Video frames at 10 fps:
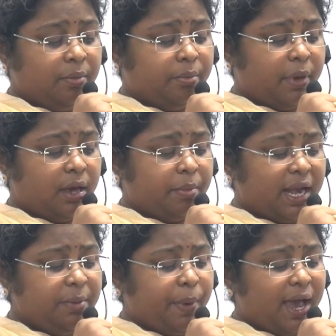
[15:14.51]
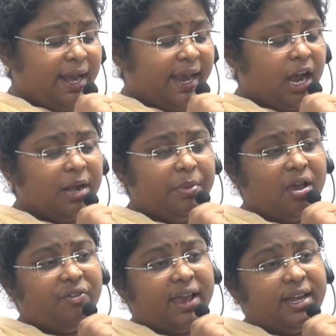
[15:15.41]
Manipal Academy
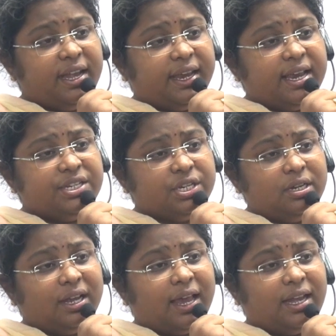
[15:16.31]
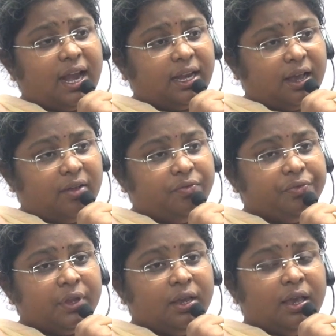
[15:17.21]
of Higher Education, Karnataka.
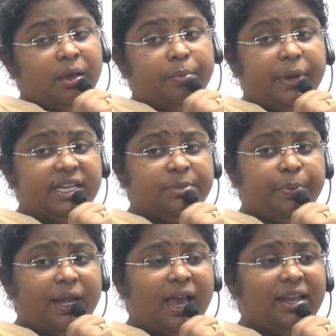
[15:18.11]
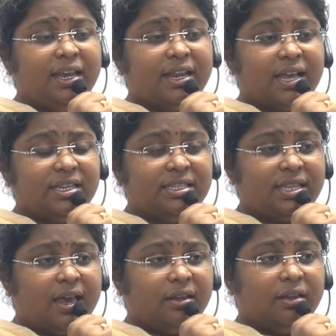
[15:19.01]
BITS Pilani,
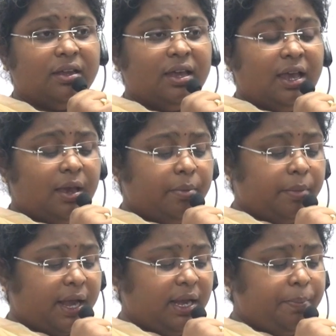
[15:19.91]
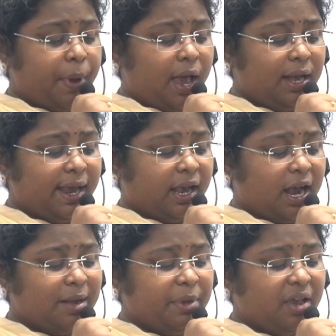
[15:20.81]
Rajasthan. Manipal
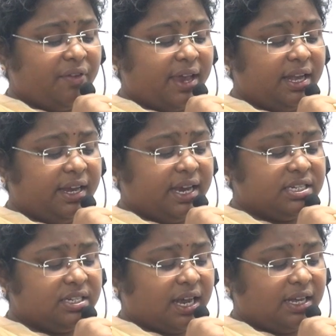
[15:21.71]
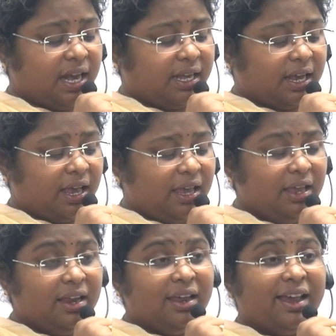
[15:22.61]
Academy of Higher Education,
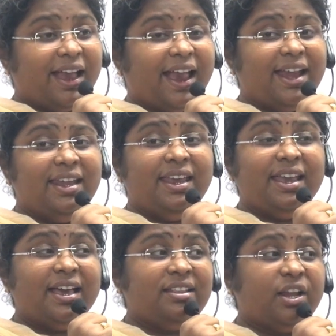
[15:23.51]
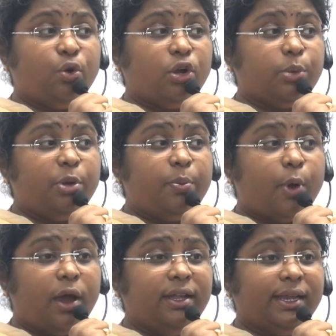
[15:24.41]
Karnataka. And here the notable
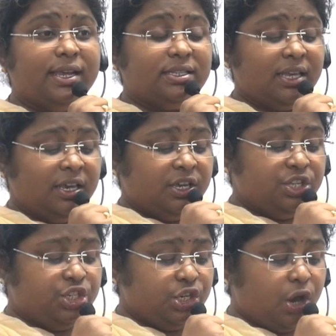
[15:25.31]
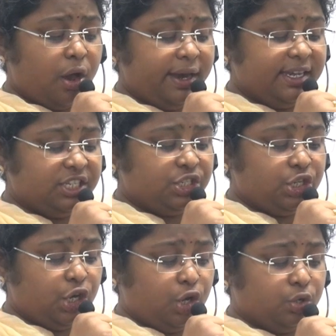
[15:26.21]
point is Geo
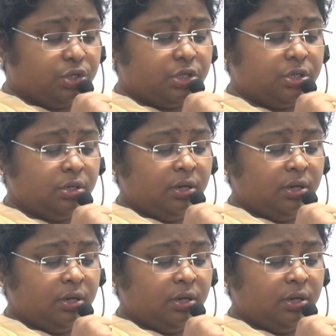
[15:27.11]
Institute